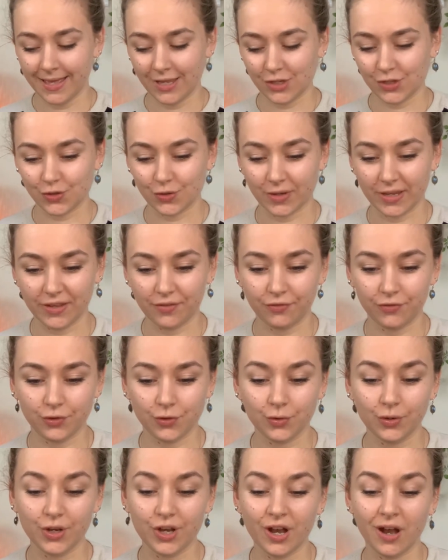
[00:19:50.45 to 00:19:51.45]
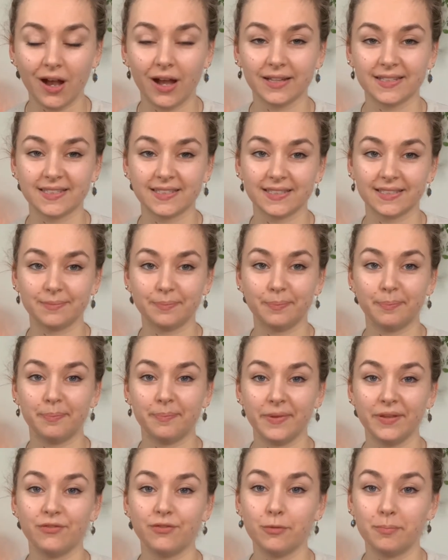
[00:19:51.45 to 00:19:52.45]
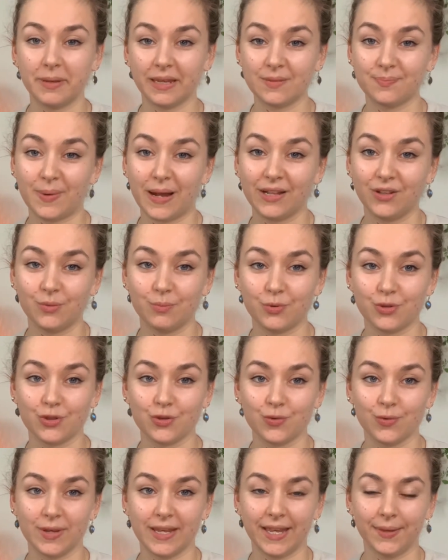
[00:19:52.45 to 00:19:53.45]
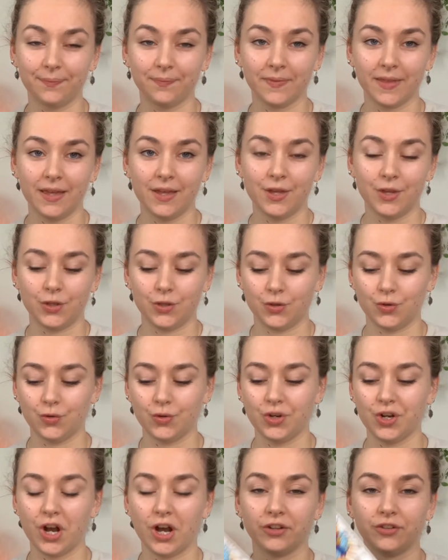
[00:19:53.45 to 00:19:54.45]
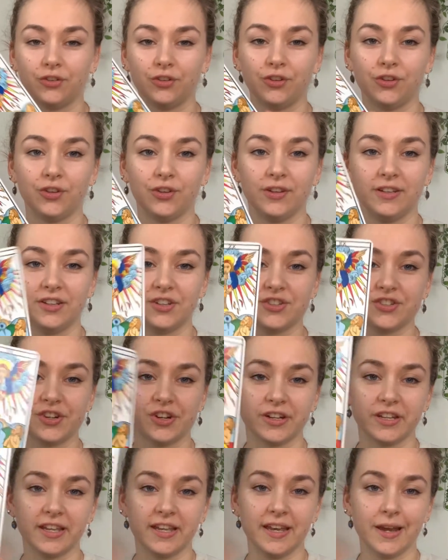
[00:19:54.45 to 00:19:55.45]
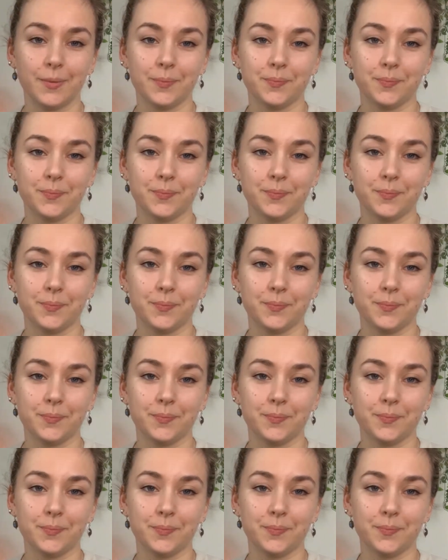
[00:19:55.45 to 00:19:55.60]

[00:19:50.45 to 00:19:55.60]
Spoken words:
So if you picked pile number 3, you got this card here.